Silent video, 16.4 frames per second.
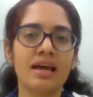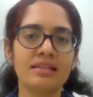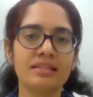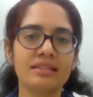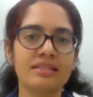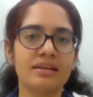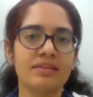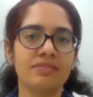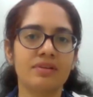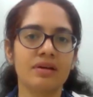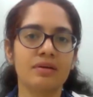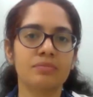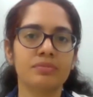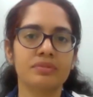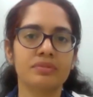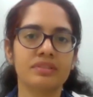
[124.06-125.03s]
and
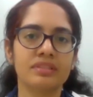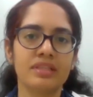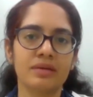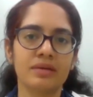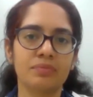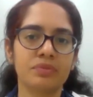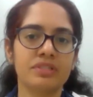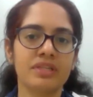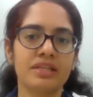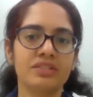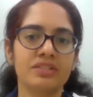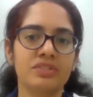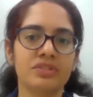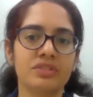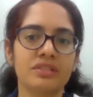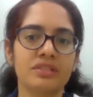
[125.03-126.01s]
develop their
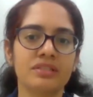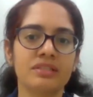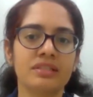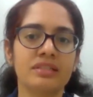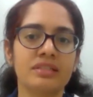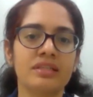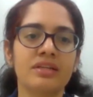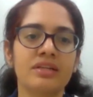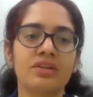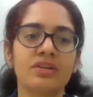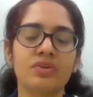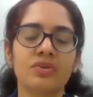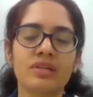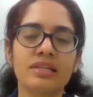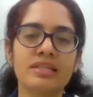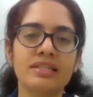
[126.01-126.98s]
potential,
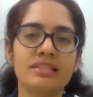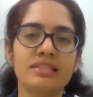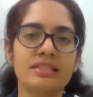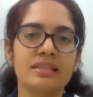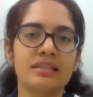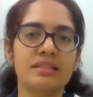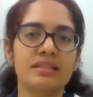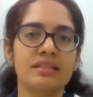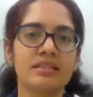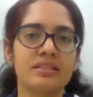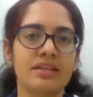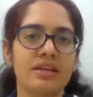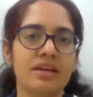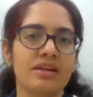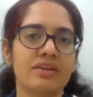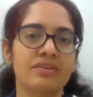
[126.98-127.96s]
releasing
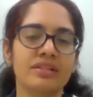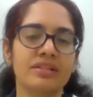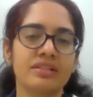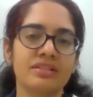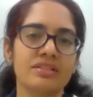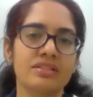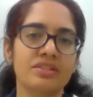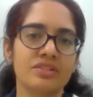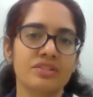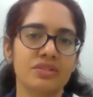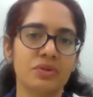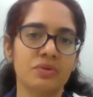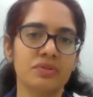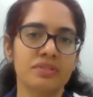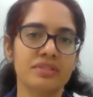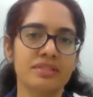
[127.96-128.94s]
their inner
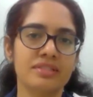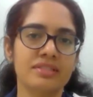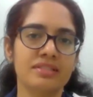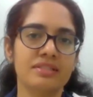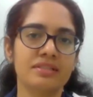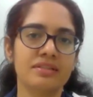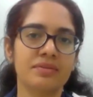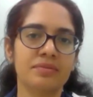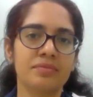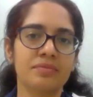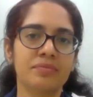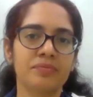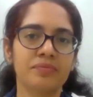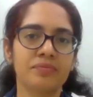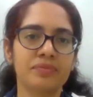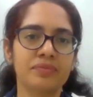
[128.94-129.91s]
resources.
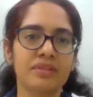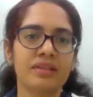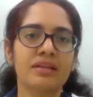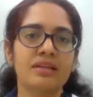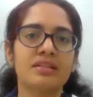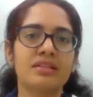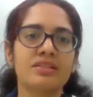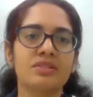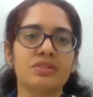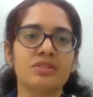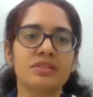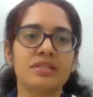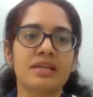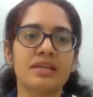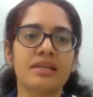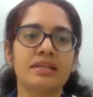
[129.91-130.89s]
So
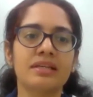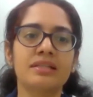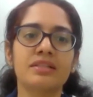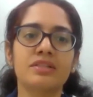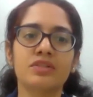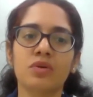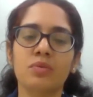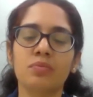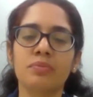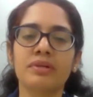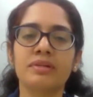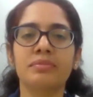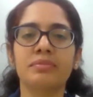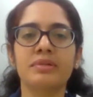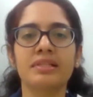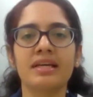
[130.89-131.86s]
today, the
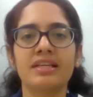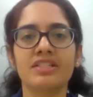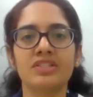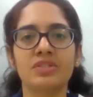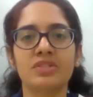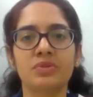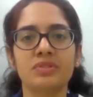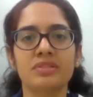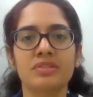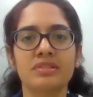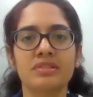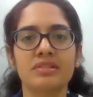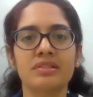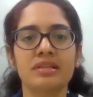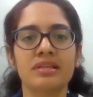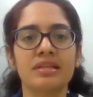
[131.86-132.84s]
topic Bill has
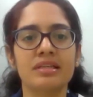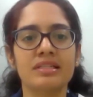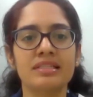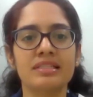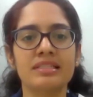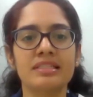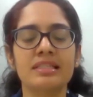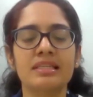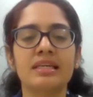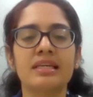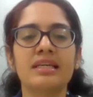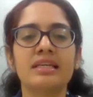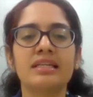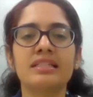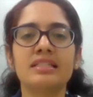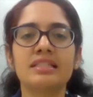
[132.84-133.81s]
chosen is
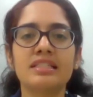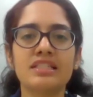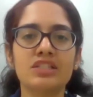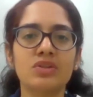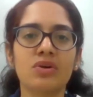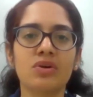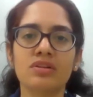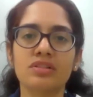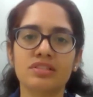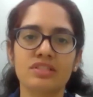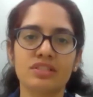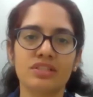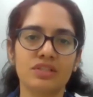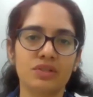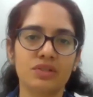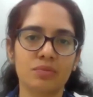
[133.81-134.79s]
Detox
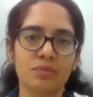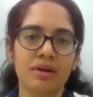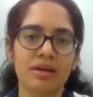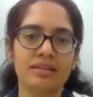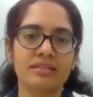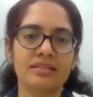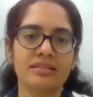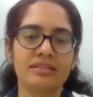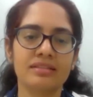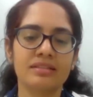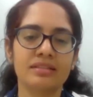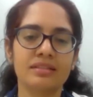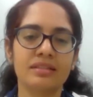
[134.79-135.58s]
Your Mind.